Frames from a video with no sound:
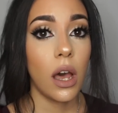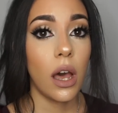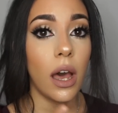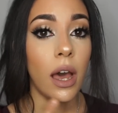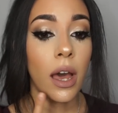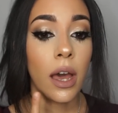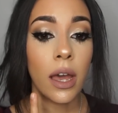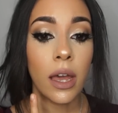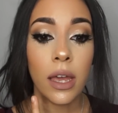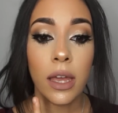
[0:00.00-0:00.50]

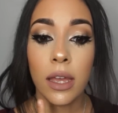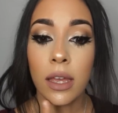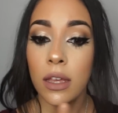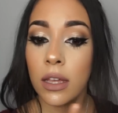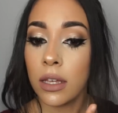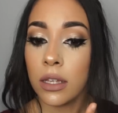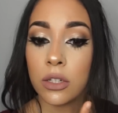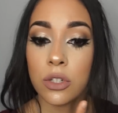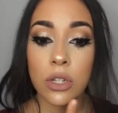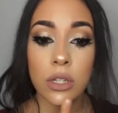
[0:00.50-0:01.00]

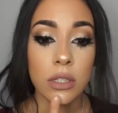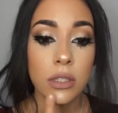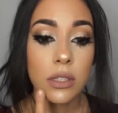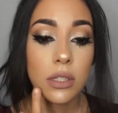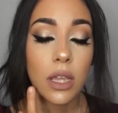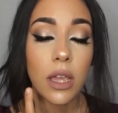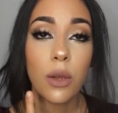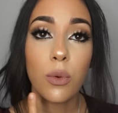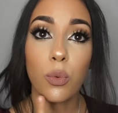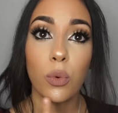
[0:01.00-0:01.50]
I
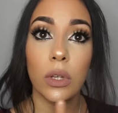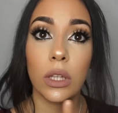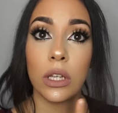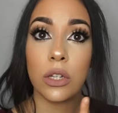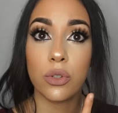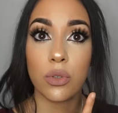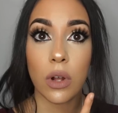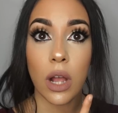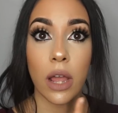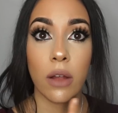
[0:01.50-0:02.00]
just get really
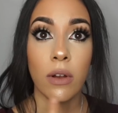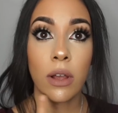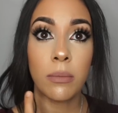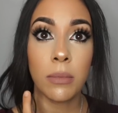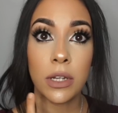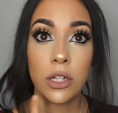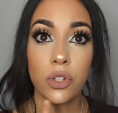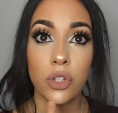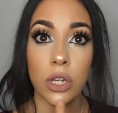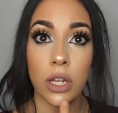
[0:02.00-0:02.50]
dry around
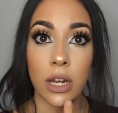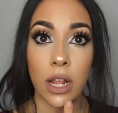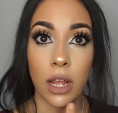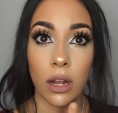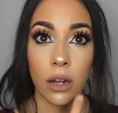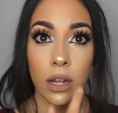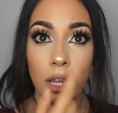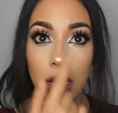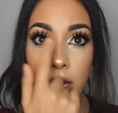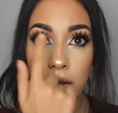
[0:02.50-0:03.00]
my chin
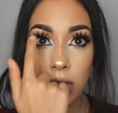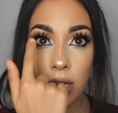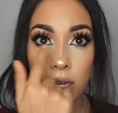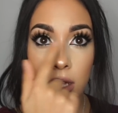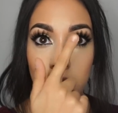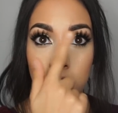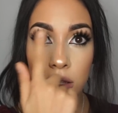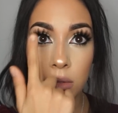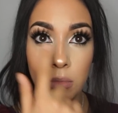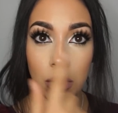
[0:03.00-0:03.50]
area,
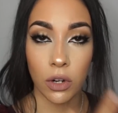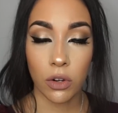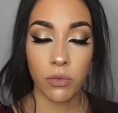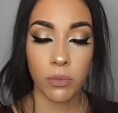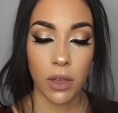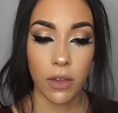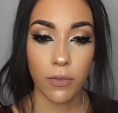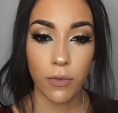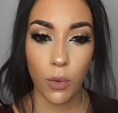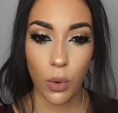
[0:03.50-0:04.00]
in the middle of
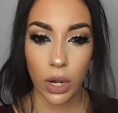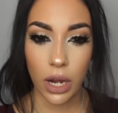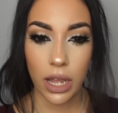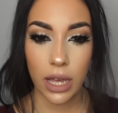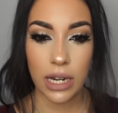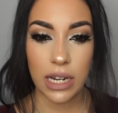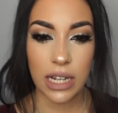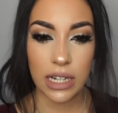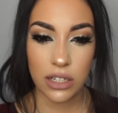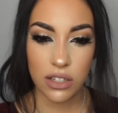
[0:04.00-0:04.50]
my
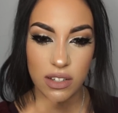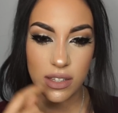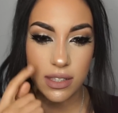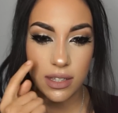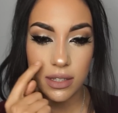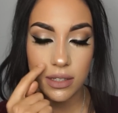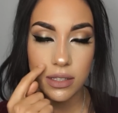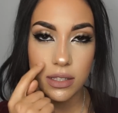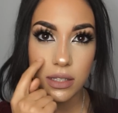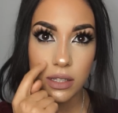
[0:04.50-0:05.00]
forehead, and just
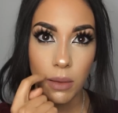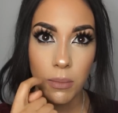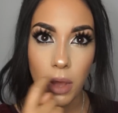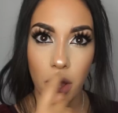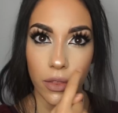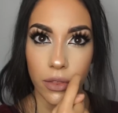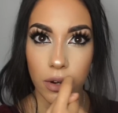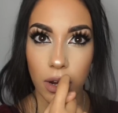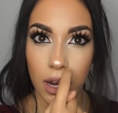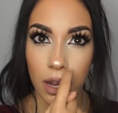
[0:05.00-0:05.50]
in some
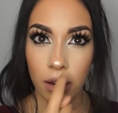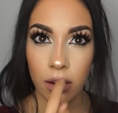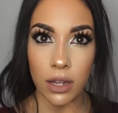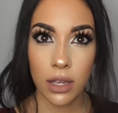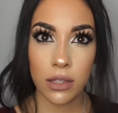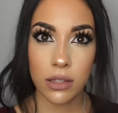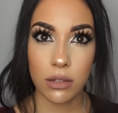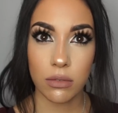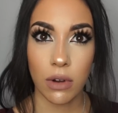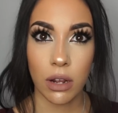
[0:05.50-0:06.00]
other
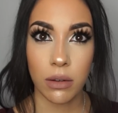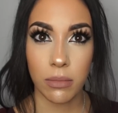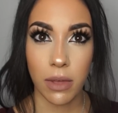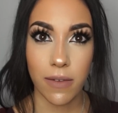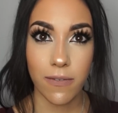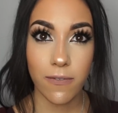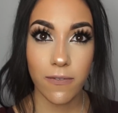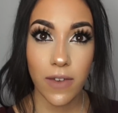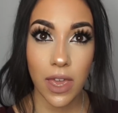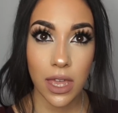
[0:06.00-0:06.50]
areas around my
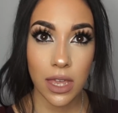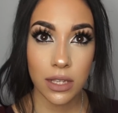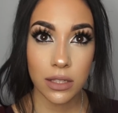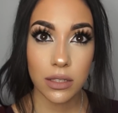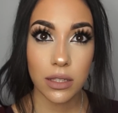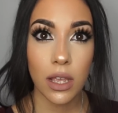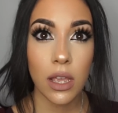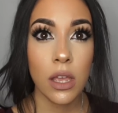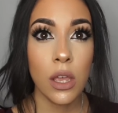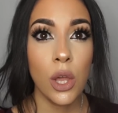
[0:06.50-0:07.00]

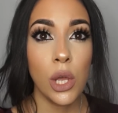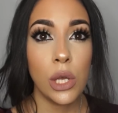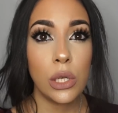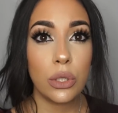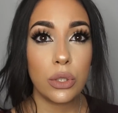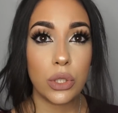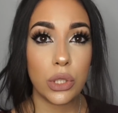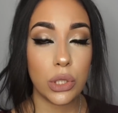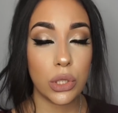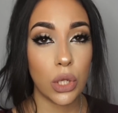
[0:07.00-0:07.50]
face.
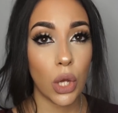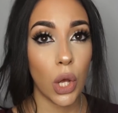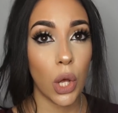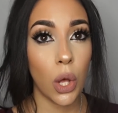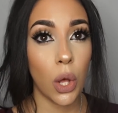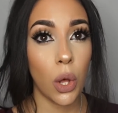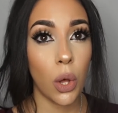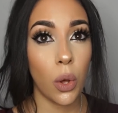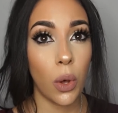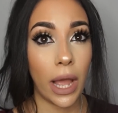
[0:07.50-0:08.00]

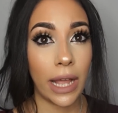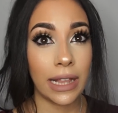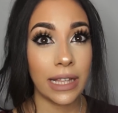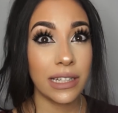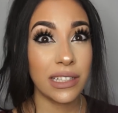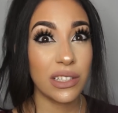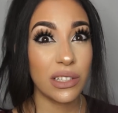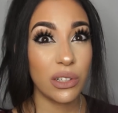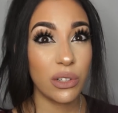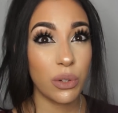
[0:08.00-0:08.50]
So I
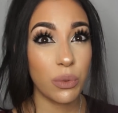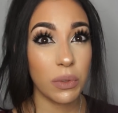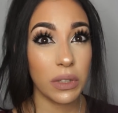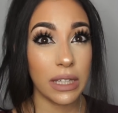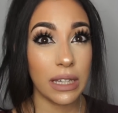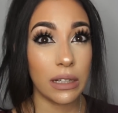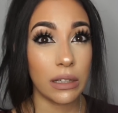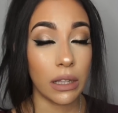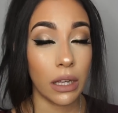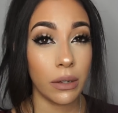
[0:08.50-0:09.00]
like to look
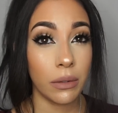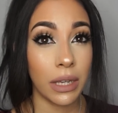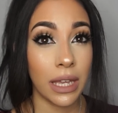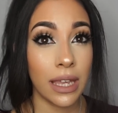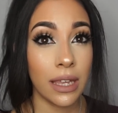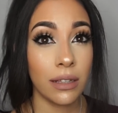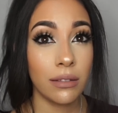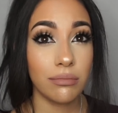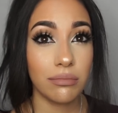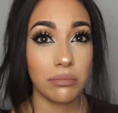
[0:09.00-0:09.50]
really
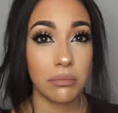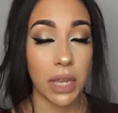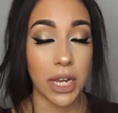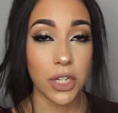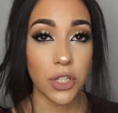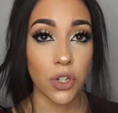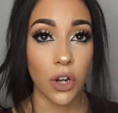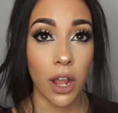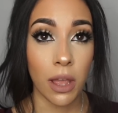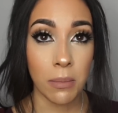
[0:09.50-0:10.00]
glowy, make
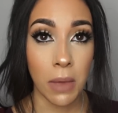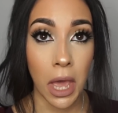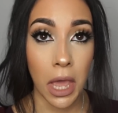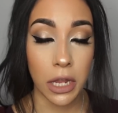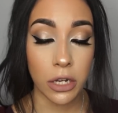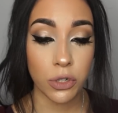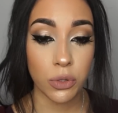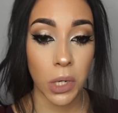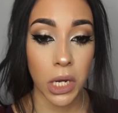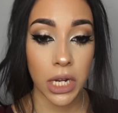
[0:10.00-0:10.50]
sure I'm
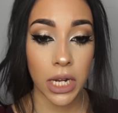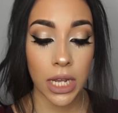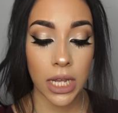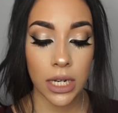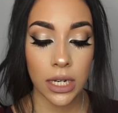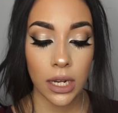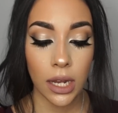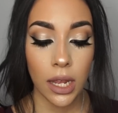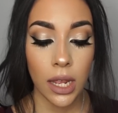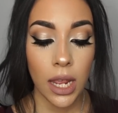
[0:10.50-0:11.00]

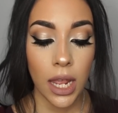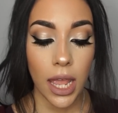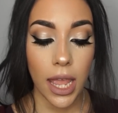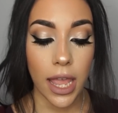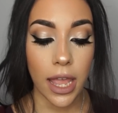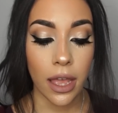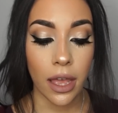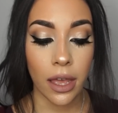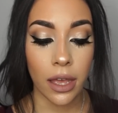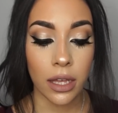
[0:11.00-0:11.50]
hydrated,
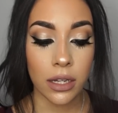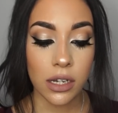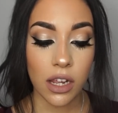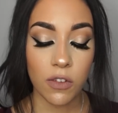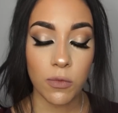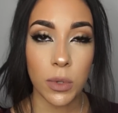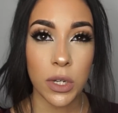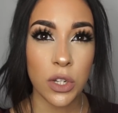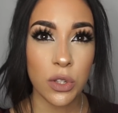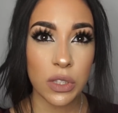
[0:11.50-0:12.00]
and
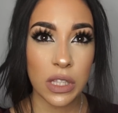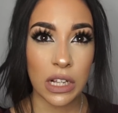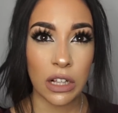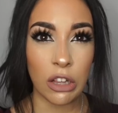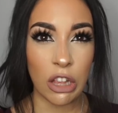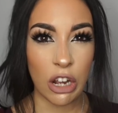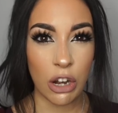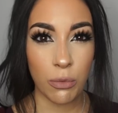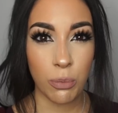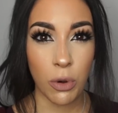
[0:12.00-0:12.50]
I've been using a
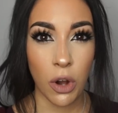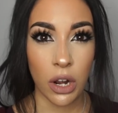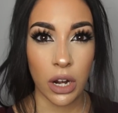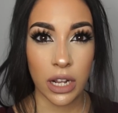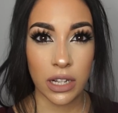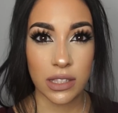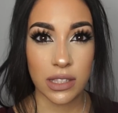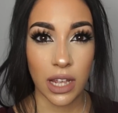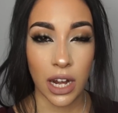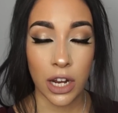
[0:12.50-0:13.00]
lot of
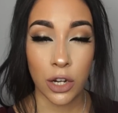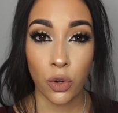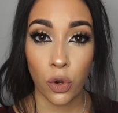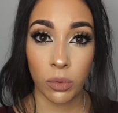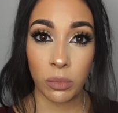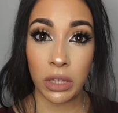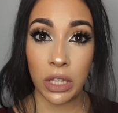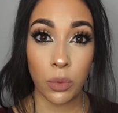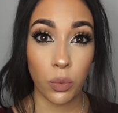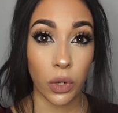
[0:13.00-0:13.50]
products that I
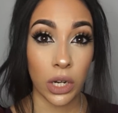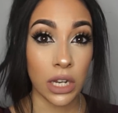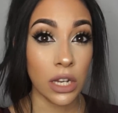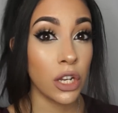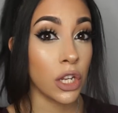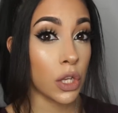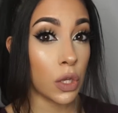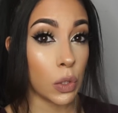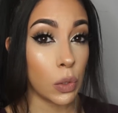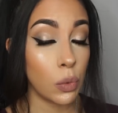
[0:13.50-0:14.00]
normally wouldn't
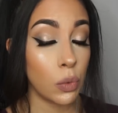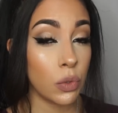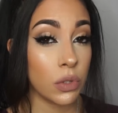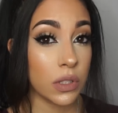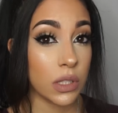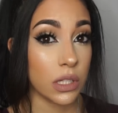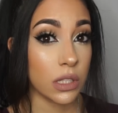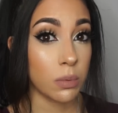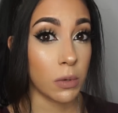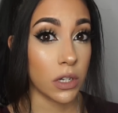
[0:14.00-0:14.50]

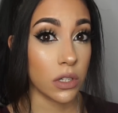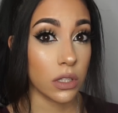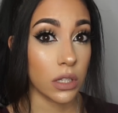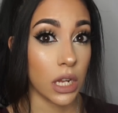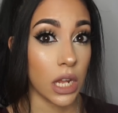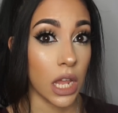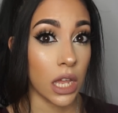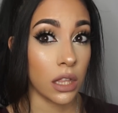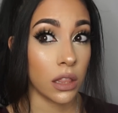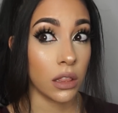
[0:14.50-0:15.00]
use,
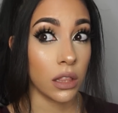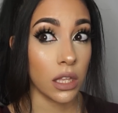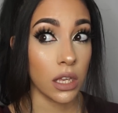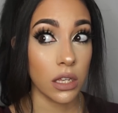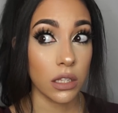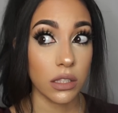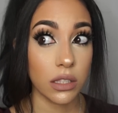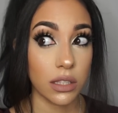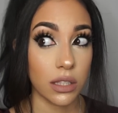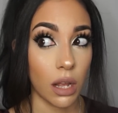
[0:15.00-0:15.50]
especially in
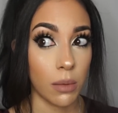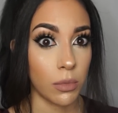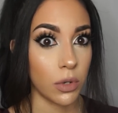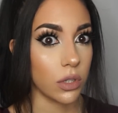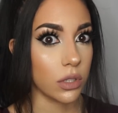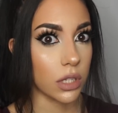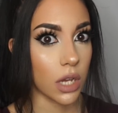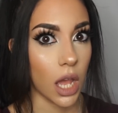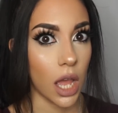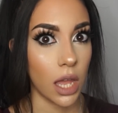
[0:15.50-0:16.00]
the
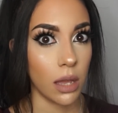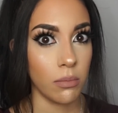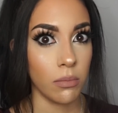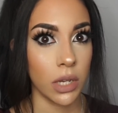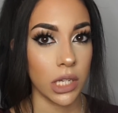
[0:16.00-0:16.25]
summertime.